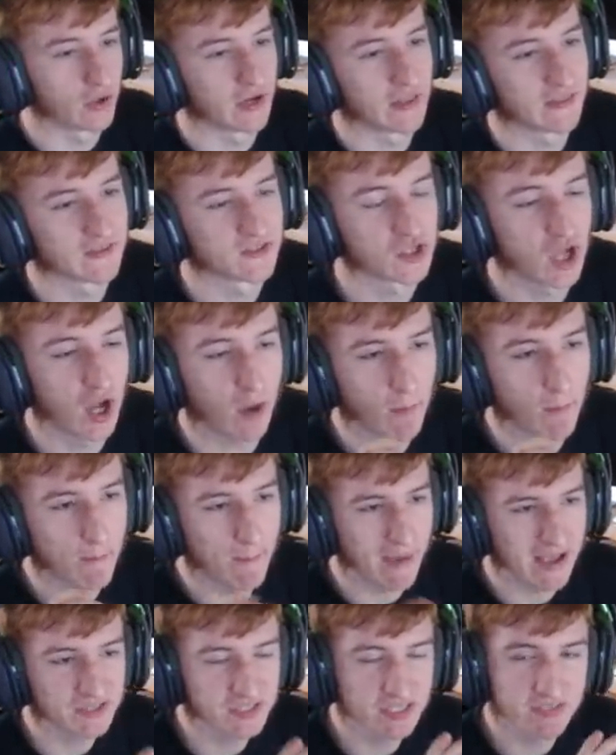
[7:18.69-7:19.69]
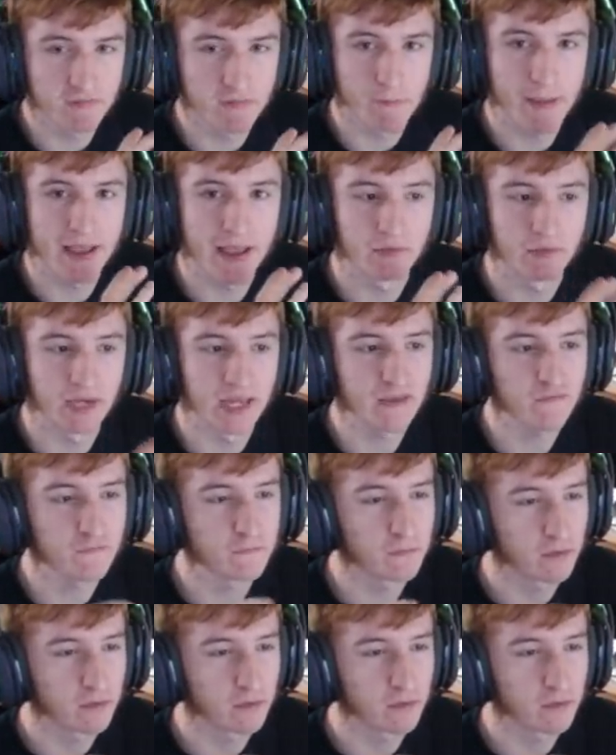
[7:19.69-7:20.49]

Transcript: Now, there's not a massive amount left,